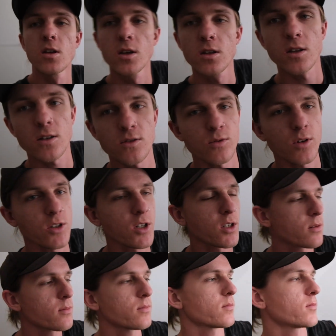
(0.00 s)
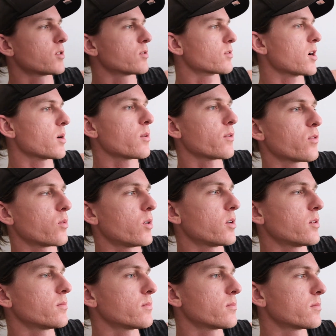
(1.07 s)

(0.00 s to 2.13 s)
Thanks for watching. Subscribe if you want.